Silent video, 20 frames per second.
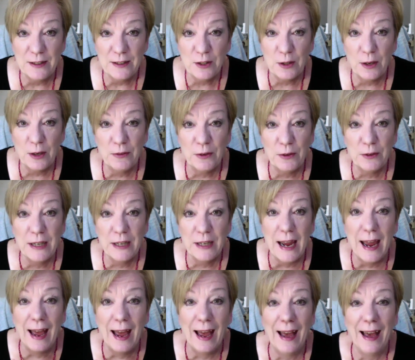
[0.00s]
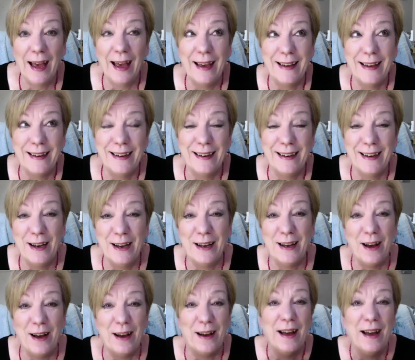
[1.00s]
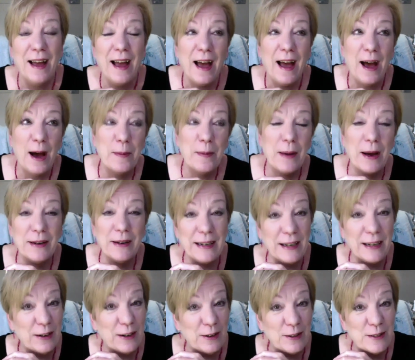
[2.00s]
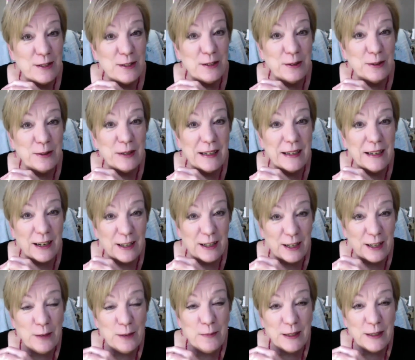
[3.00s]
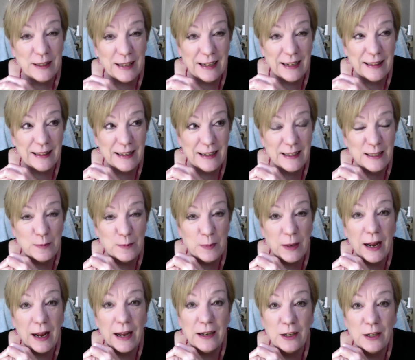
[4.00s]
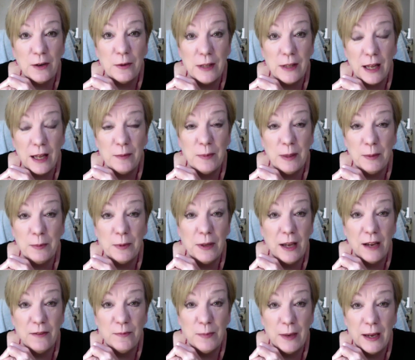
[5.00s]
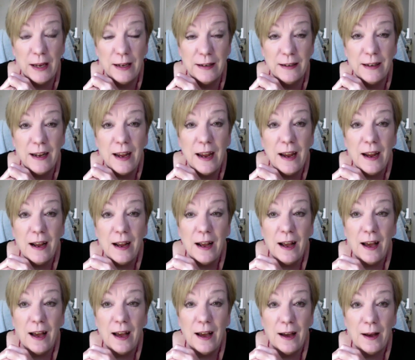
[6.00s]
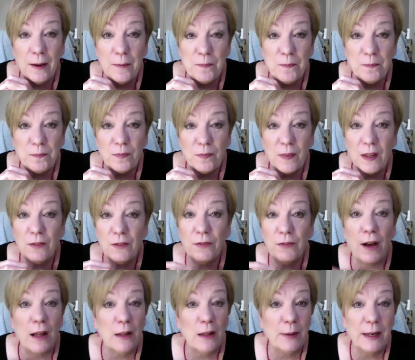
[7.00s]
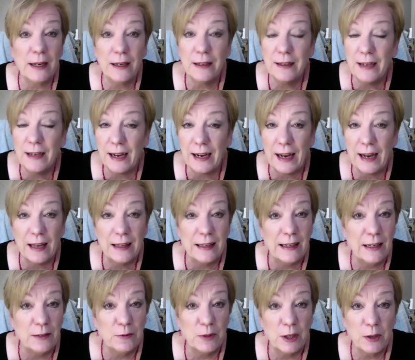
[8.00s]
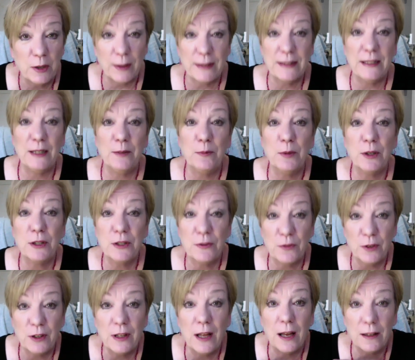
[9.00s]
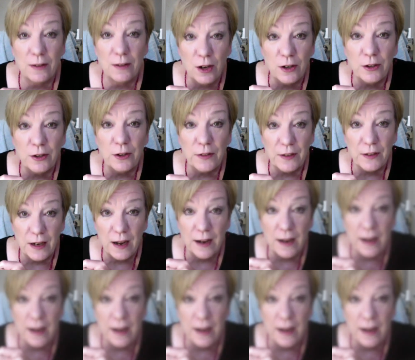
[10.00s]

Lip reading: so I've only had about a year to accumulate these, but I know a lot of people have been following Netgalley and requesting books for a lot longer than I